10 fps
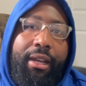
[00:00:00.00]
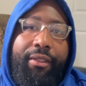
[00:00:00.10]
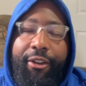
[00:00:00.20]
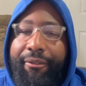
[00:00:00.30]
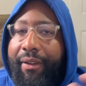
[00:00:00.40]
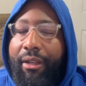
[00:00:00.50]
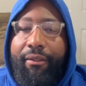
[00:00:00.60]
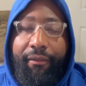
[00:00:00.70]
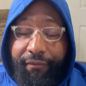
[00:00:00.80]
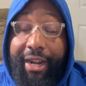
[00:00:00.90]
their
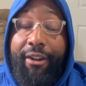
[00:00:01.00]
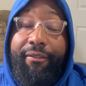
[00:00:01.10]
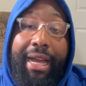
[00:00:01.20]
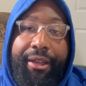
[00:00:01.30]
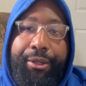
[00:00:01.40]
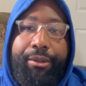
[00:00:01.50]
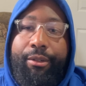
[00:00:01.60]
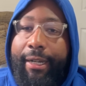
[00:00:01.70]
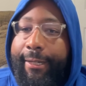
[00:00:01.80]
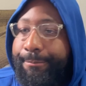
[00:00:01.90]
fair value,
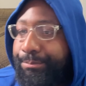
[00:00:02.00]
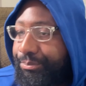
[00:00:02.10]
right?